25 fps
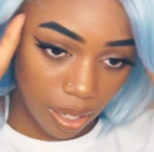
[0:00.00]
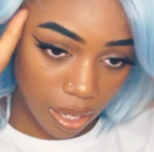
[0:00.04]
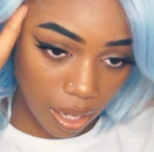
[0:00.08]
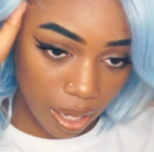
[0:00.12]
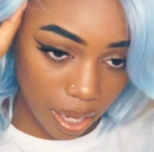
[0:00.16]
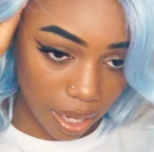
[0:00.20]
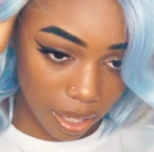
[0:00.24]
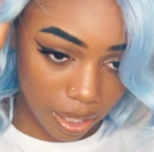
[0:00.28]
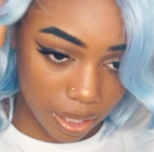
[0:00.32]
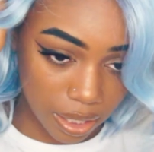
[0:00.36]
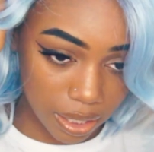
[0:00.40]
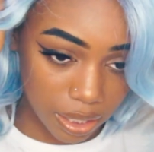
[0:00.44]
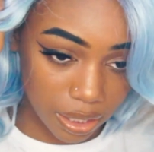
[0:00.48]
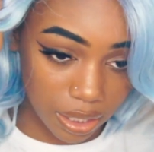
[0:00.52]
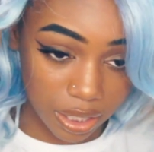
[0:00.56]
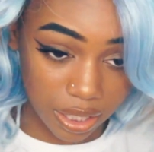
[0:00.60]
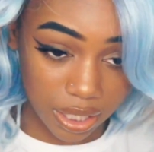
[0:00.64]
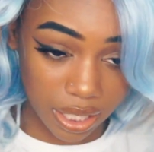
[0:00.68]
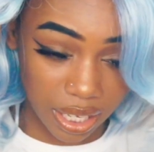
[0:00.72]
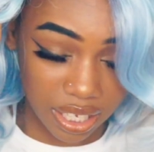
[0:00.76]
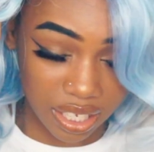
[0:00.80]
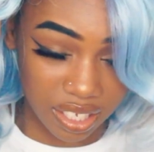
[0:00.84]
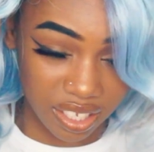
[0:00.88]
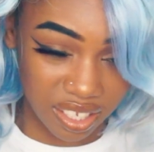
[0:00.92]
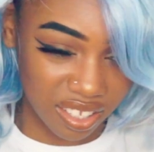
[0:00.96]
I could just
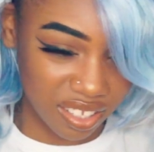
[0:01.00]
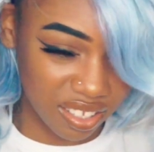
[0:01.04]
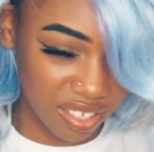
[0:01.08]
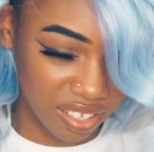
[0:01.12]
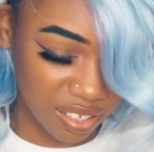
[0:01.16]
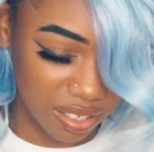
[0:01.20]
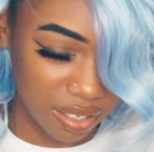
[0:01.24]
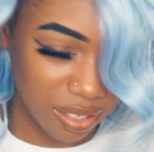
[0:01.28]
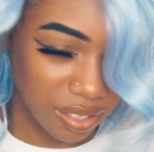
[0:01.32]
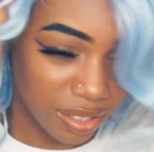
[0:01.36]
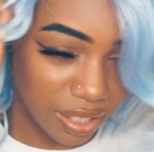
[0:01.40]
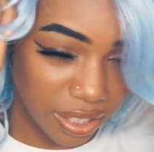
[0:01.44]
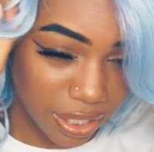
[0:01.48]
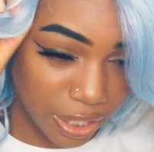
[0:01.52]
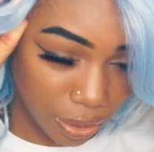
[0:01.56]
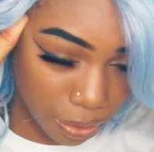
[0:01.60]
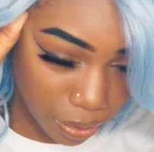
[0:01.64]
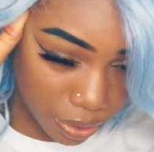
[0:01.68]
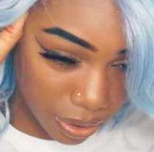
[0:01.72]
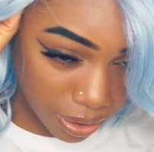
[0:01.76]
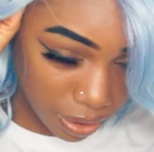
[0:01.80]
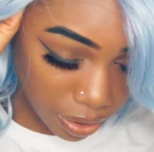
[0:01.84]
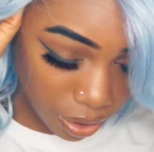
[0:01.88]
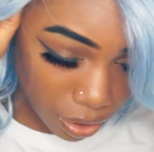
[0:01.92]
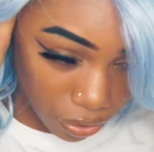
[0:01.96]
like
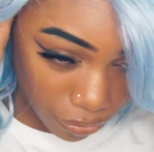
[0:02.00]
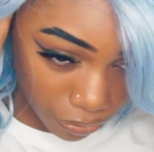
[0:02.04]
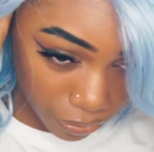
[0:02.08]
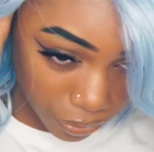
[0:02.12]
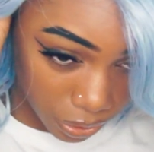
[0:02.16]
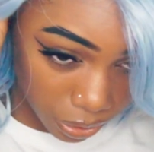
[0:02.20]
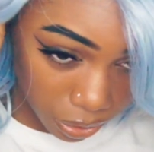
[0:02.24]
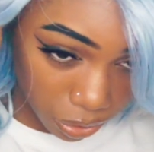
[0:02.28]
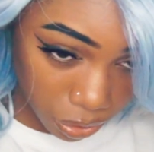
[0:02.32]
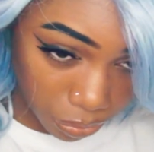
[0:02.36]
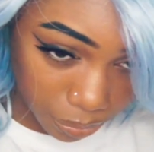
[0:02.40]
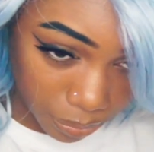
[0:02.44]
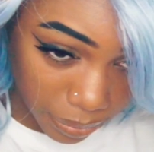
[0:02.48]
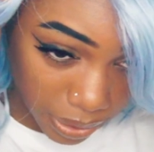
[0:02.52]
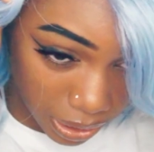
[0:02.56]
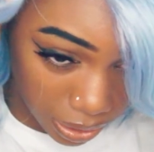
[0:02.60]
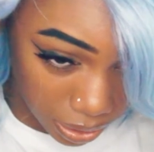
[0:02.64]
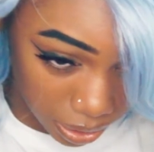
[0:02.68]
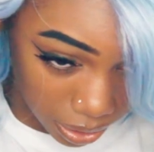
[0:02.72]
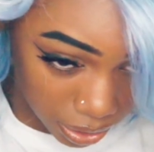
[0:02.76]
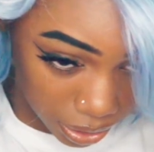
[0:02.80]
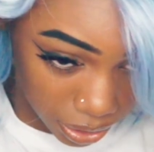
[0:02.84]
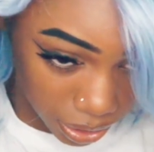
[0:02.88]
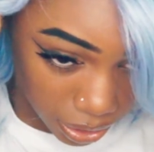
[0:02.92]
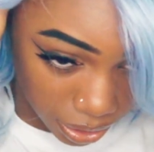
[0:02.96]
tilt it over a little bit.
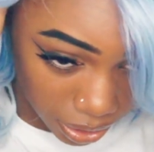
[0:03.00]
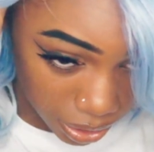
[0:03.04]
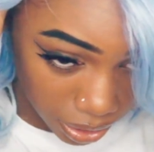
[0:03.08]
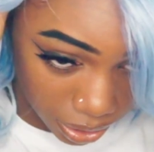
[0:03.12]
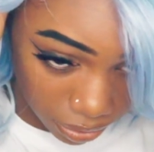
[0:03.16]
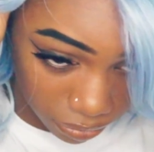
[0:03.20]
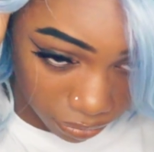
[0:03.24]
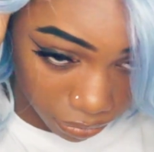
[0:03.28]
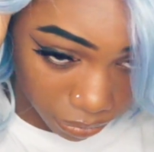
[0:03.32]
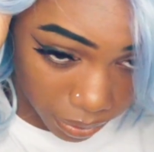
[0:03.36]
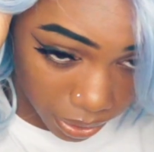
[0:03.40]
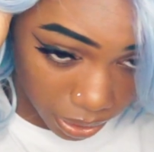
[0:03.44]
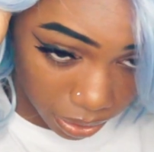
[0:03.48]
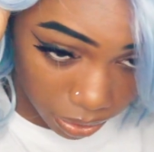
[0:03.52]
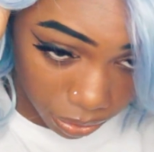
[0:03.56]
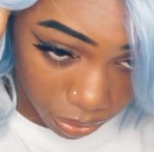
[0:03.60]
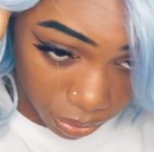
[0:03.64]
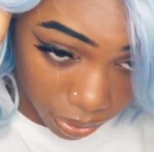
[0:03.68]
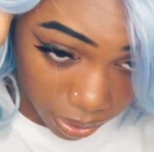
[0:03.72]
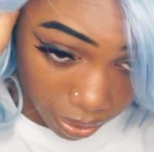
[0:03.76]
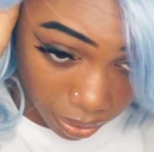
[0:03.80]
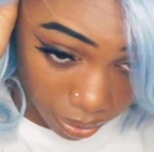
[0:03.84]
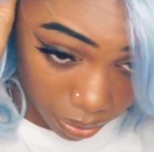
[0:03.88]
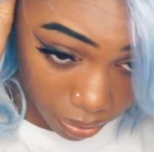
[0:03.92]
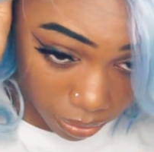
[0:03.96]
Let's just see if we can do
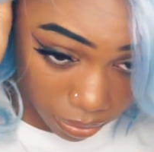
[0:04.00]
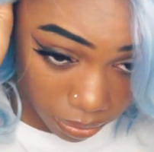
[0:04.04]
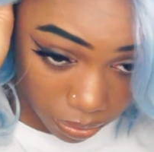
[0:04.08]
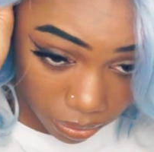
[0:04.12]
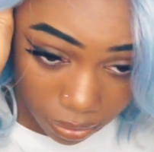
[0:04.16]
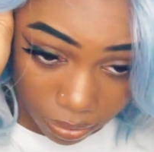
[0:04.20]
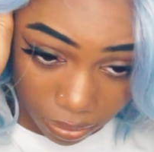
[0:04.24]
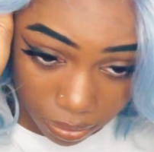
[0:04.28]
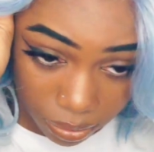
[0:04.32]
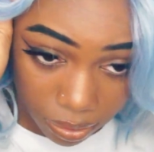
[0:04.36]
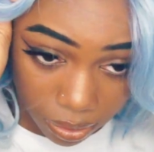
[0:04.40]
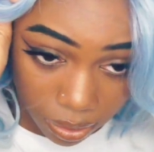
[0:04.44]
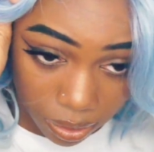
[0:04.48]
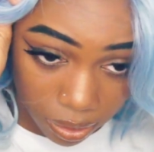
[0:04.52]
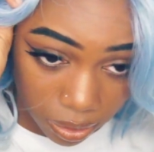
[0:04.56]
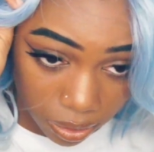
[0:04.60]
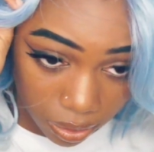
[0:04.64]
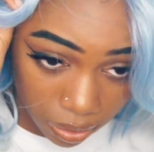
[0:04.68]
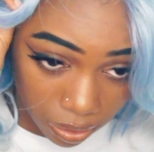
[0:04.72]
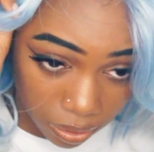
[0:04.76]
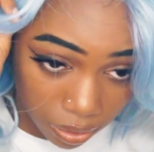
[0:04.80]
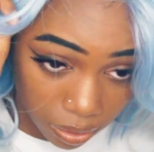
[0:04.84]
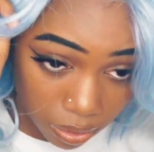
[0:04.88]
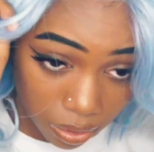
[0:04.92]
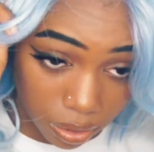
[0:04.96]
that.
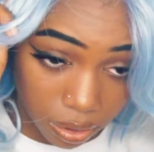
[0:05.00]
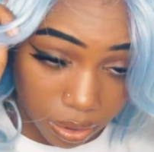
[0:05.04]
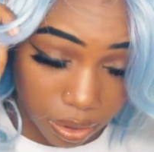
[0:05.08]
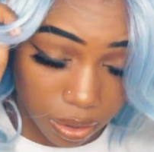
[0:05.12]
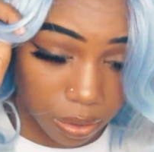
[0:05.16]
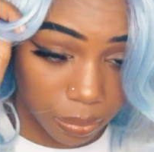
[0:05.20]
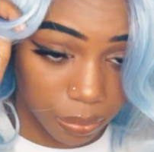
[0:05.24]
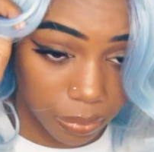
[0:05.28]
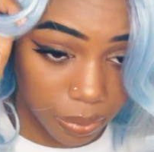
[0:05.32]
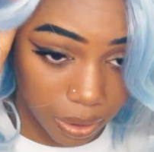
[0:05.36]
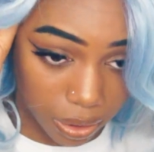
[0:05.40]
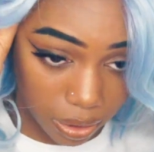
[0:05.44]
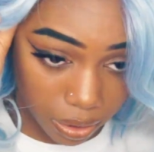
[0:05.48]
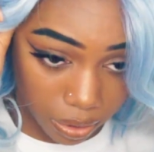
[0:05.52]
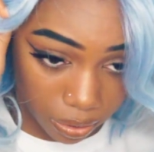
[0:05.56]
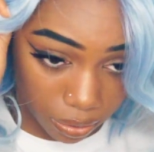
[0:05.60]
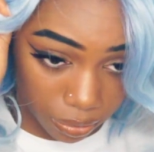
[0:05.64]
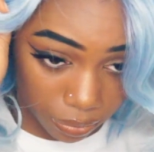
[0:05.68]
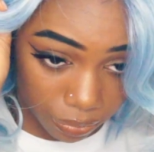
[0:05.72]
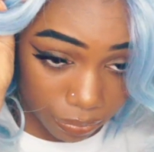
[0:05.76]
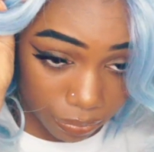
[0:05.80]
There we go.